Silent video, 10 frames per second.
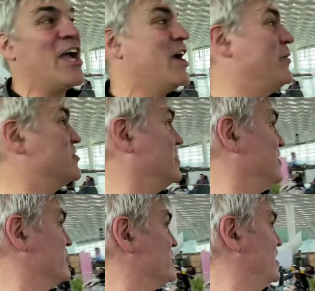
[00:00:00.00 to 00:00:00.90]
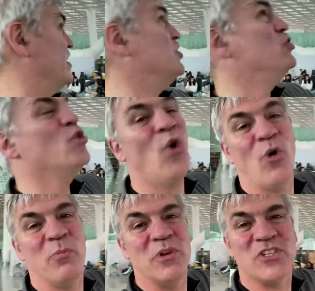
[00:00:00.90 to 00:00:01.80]
it was in this
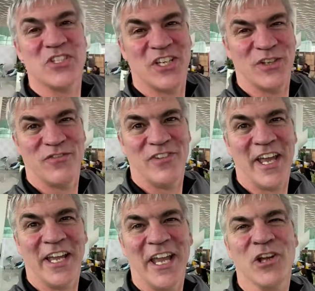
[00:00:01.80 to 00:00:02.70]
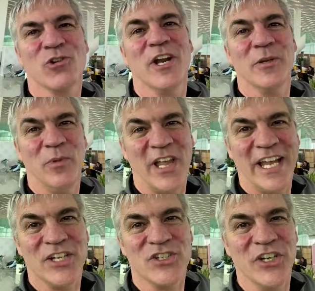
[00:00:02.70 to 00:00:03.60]
enormous kind of like incredible
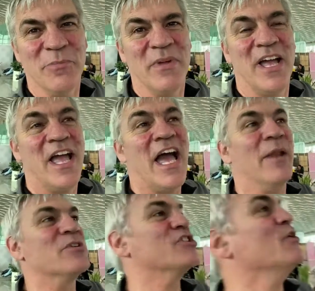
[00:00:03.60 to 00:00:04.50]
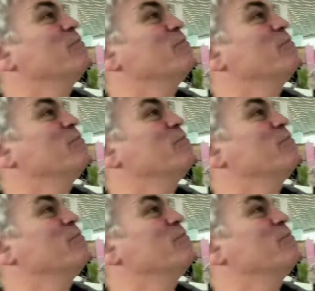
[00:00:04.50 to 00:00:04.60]
atrium, and it was so